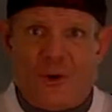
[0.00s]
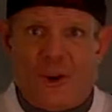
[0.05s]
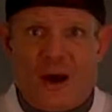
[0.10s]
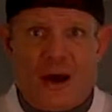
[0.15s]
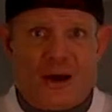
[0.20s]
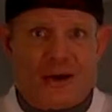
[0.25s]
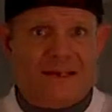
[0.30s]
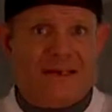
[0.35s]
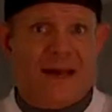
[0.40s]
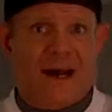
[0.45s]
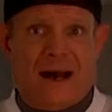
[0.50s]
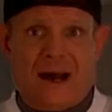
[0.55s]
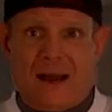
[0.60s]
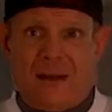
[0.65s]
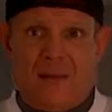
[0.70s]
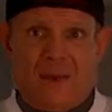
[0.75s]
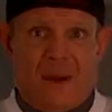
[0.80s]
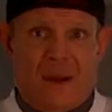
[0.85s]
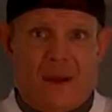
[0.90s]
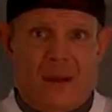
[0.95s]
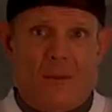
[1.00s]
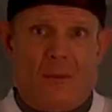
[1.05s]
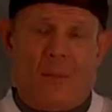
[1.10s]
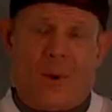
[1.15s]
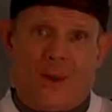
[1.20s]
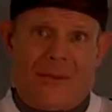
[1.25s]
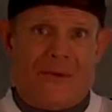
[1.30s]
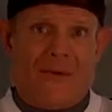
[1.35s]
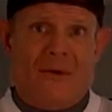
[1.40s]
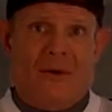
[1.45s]
a long time,
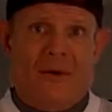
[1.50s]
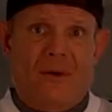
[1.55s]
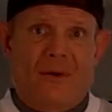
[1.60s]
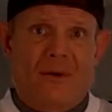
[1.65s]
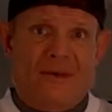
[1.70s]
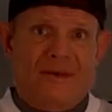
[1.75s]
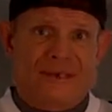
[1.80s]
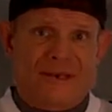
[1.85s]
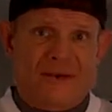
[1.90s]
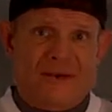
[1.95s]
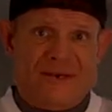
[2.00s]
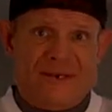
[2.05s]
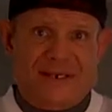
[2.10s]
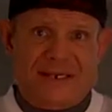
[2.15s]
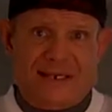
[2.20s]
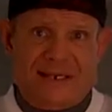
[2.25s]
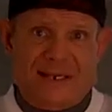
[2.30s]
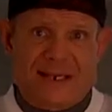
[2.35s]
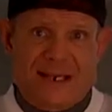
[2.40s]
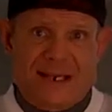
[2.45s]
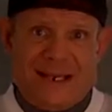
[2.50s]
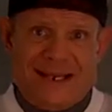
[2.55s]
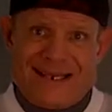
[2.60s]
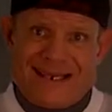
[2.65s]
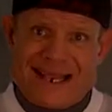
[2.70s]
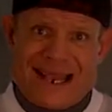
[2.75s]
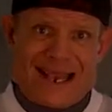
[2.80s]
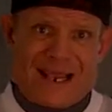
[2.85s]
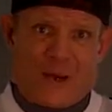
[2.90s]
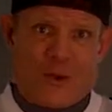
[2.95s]
brother. Seriously.
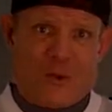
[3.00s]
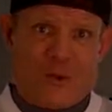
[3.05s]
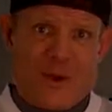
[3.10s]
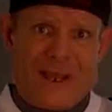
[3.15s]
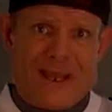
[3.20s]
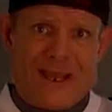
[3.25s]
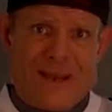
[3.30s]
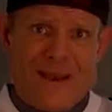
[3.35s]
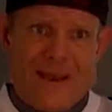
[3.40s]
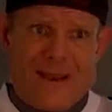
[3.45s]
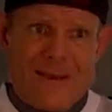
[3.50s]
Dan Quinn.